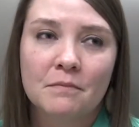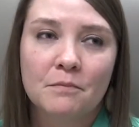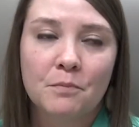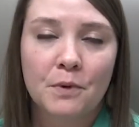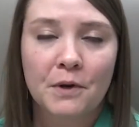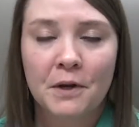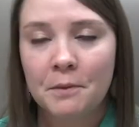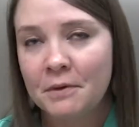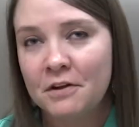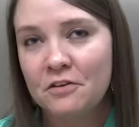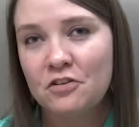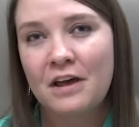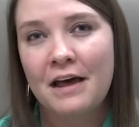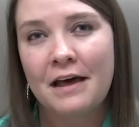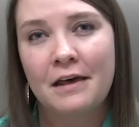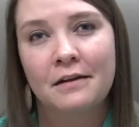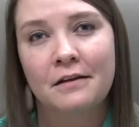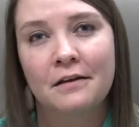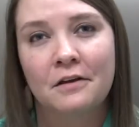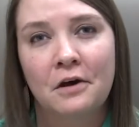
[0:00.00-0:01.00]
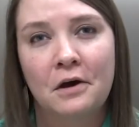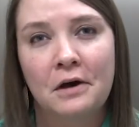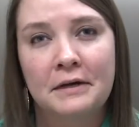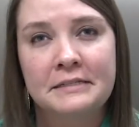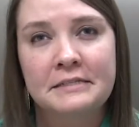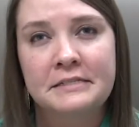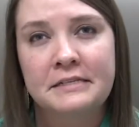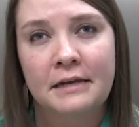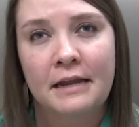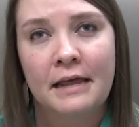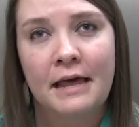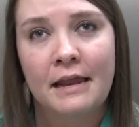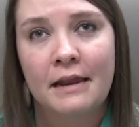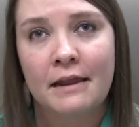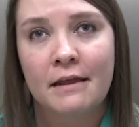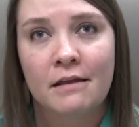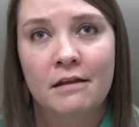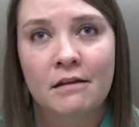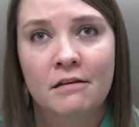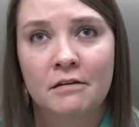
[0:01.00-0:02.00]
Pretty much had a constant
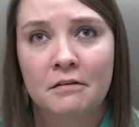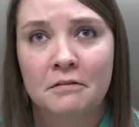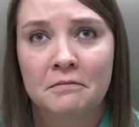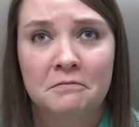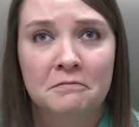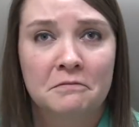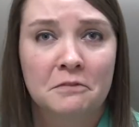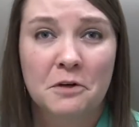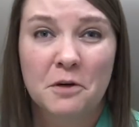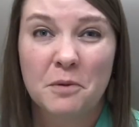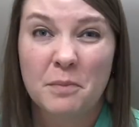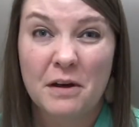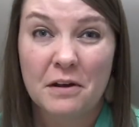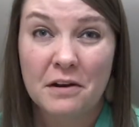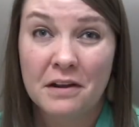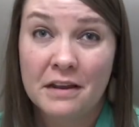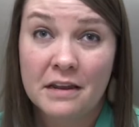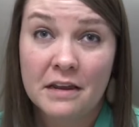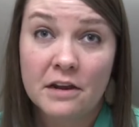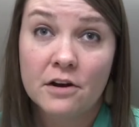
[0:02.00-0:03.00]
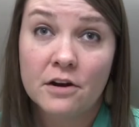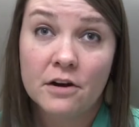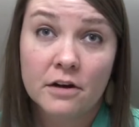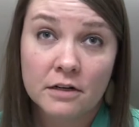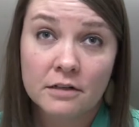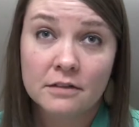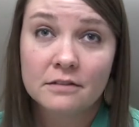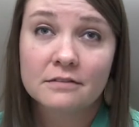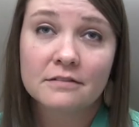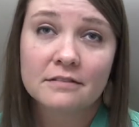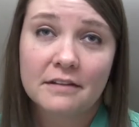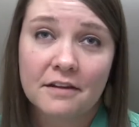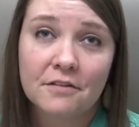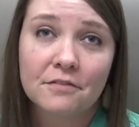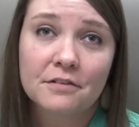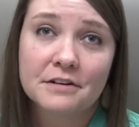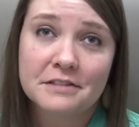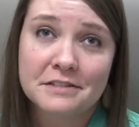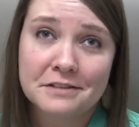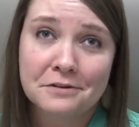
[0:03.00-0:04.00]
headache for about a year,
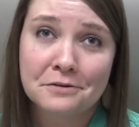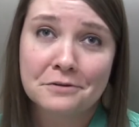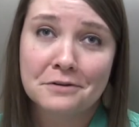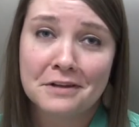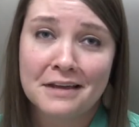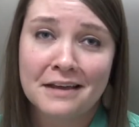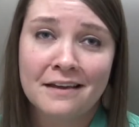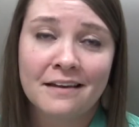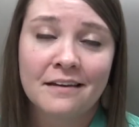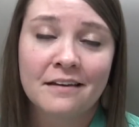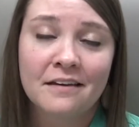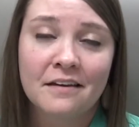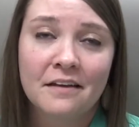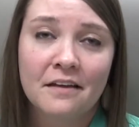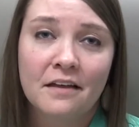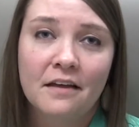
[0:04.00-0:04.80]
every single day.